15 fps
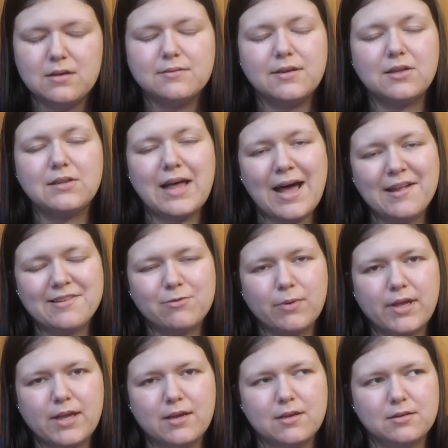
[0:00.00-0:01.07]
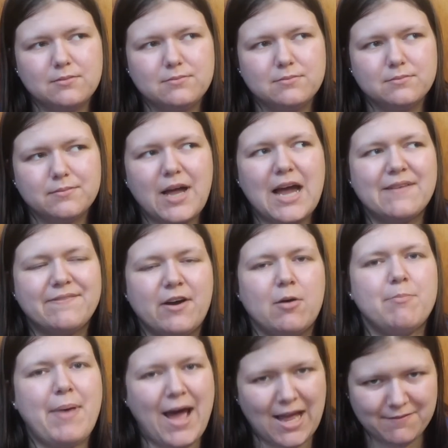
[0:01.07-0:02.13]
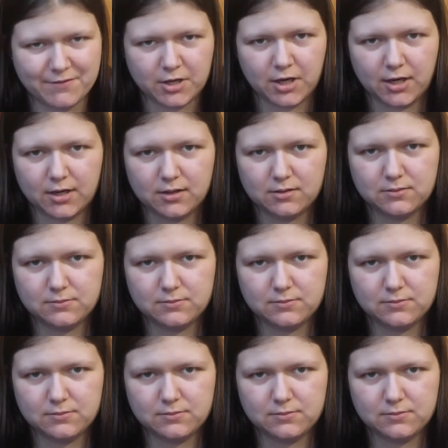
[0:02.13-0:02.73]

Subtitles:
Now last week, I felt bad for her.